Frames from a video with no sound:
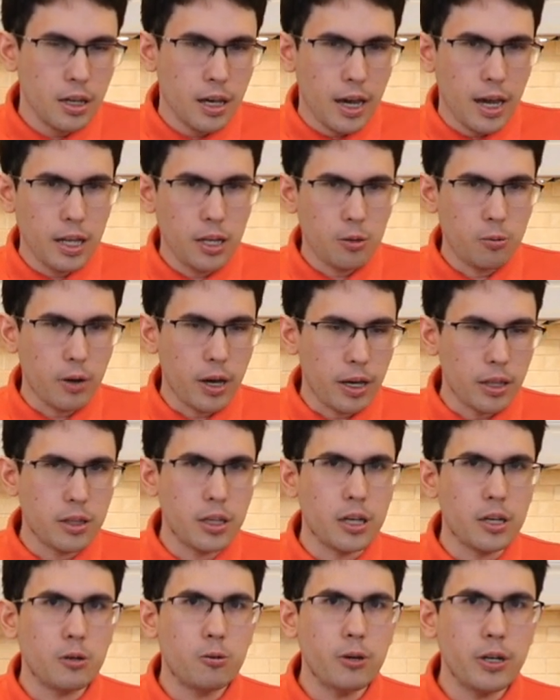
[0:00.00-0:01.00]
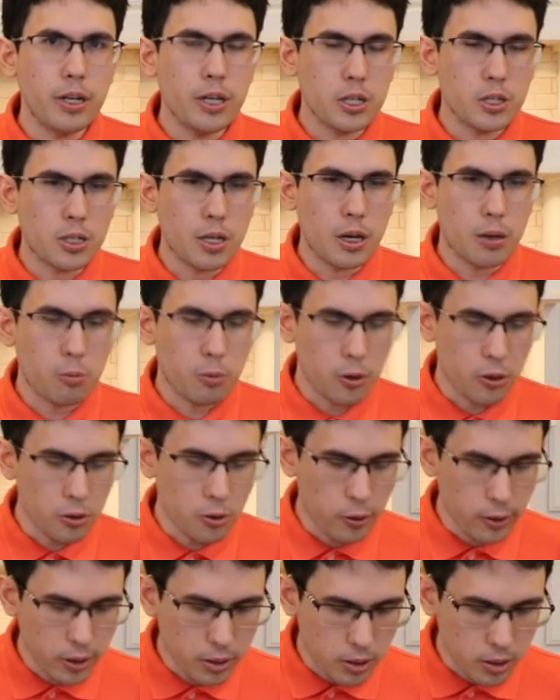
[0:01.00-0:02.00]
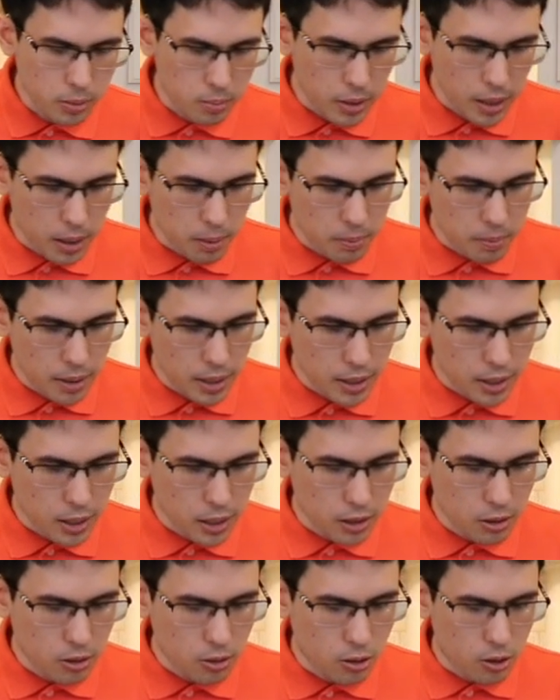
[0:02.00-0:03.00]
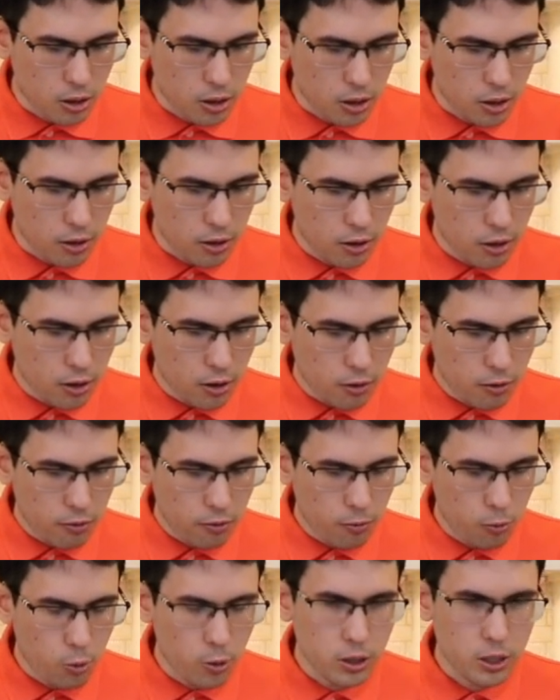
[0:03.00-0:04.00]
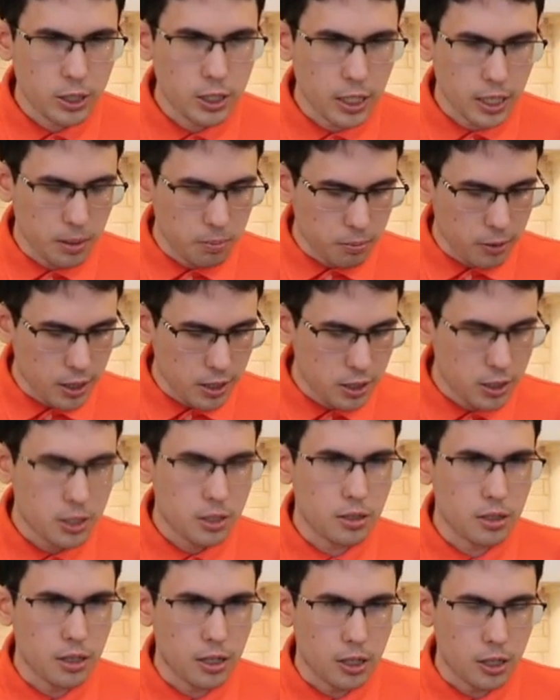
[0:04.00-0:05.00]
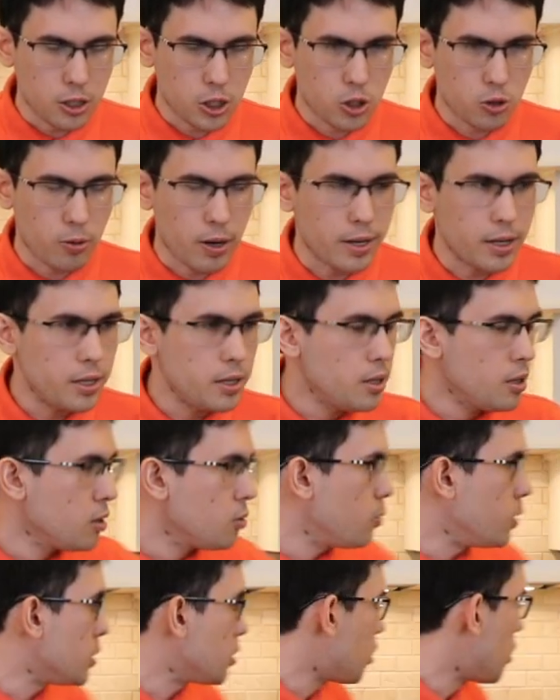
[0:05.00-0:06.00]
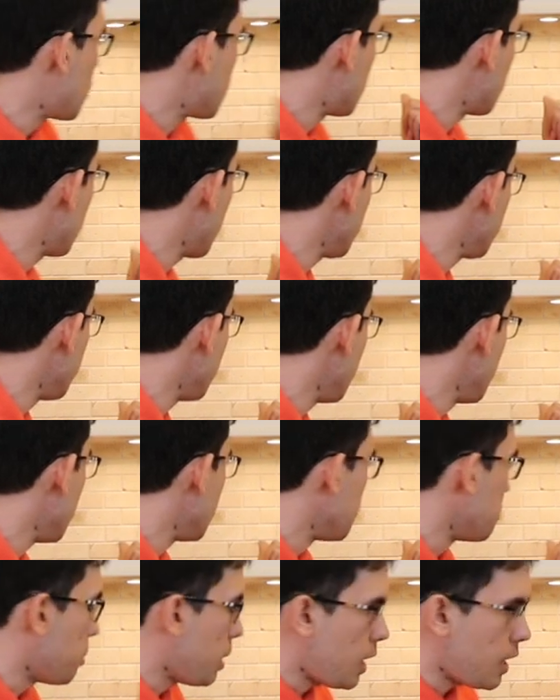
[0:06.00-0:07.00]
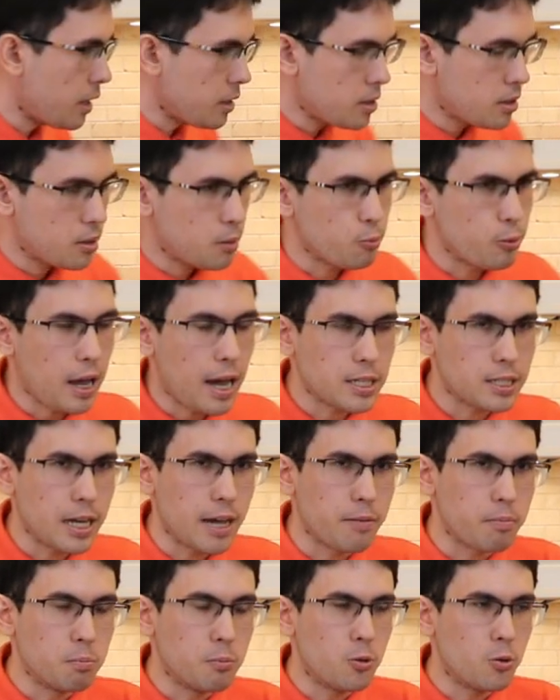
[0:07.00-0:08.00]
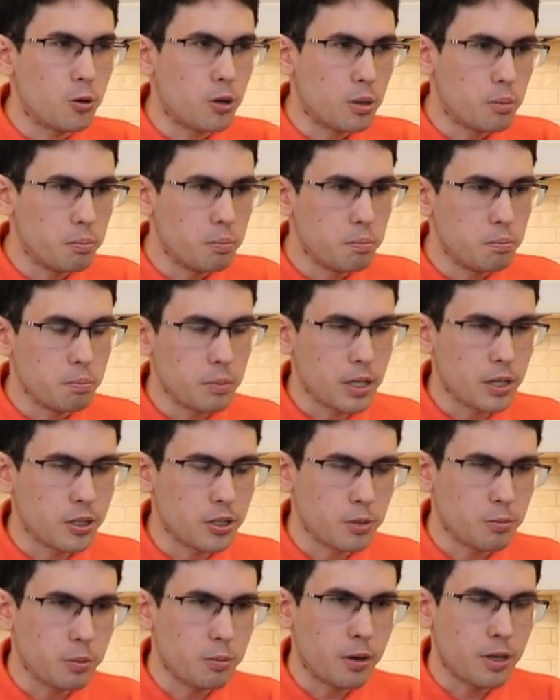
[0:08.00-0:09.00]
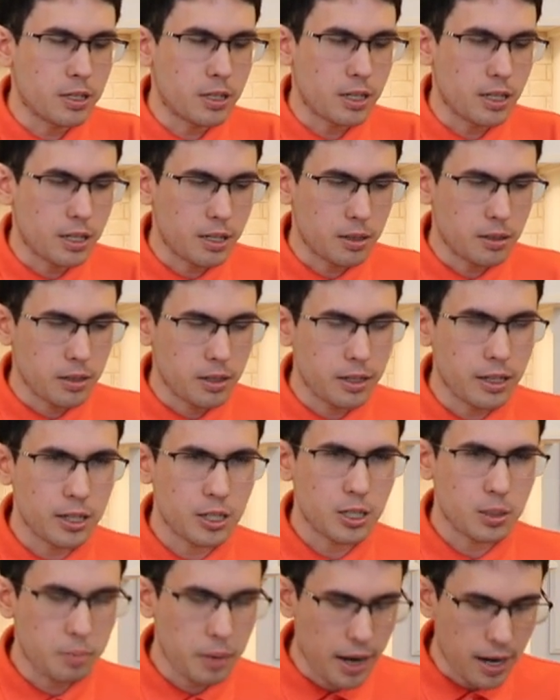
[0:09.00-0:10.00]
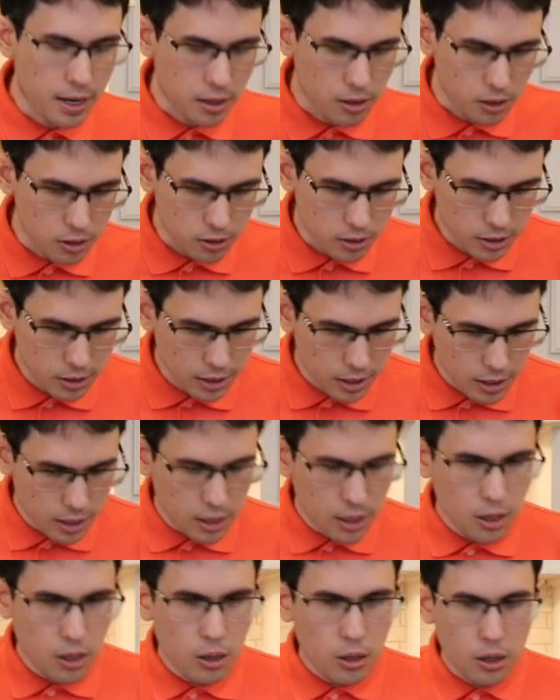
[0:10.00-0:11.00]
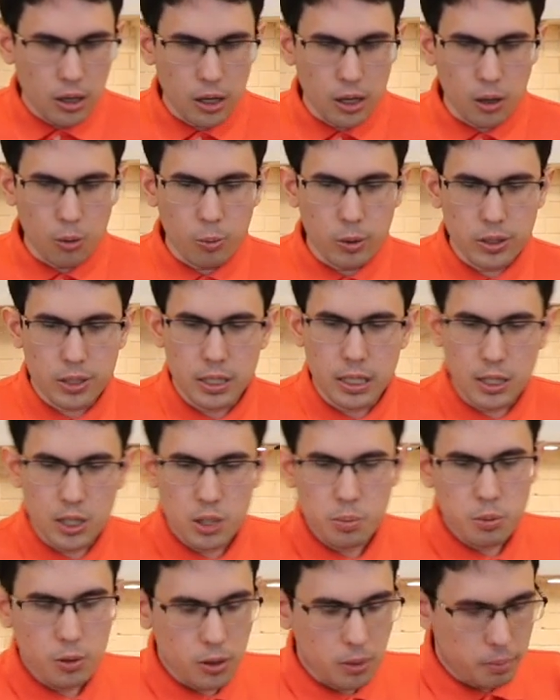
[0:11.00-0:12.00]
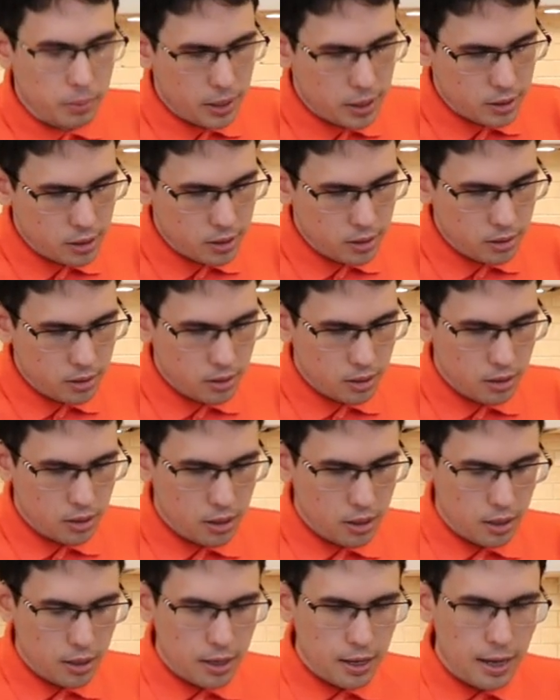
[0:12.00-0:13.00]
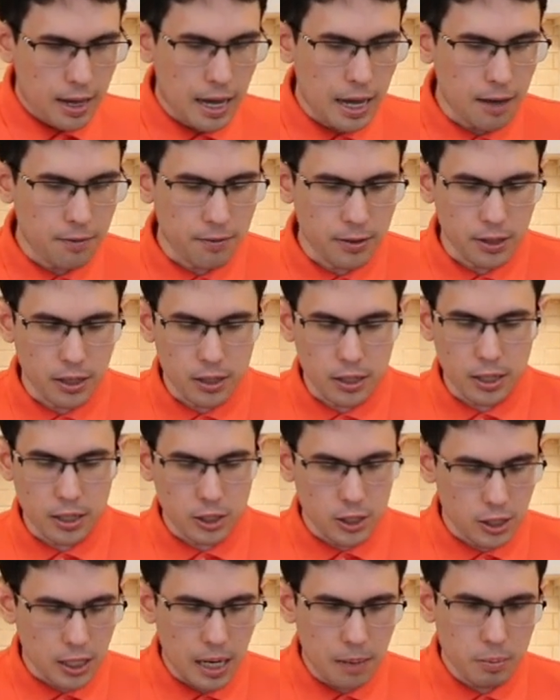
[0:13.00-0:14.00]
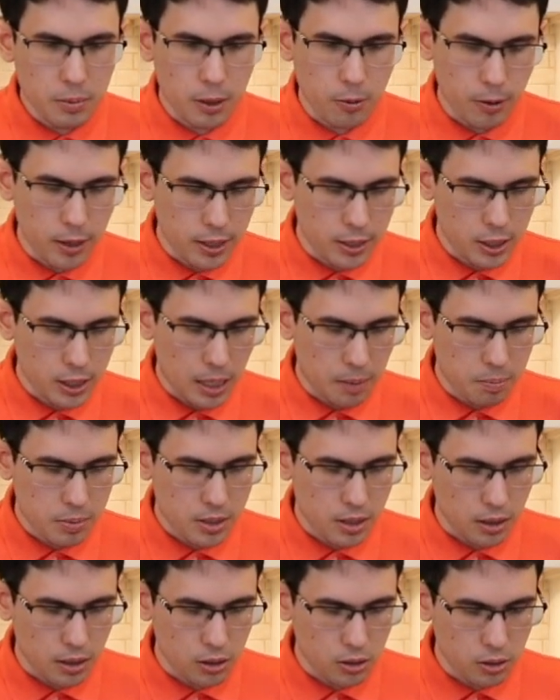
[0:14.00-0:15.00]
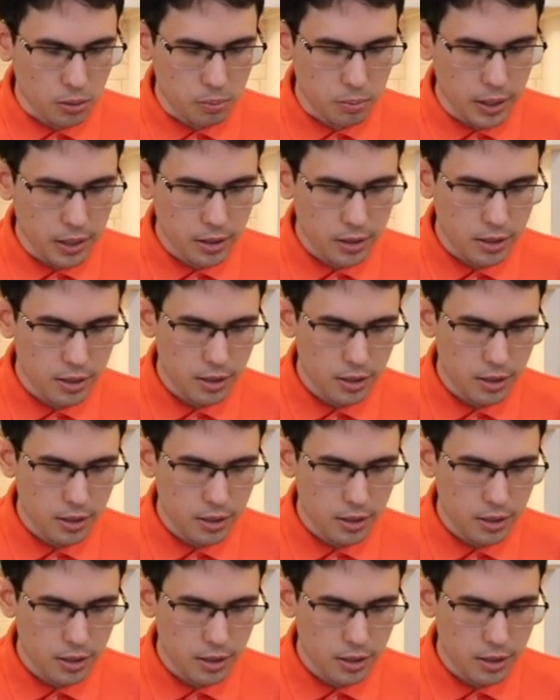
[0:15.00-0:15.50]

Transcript: Anyway, the ingredients that we're going to making are 4 chicken breasts shredded, which are already in the pot. We actually have more because we want to expand a little. 1 teaspoon of butter, half an onion chopped, already chopped a little bit.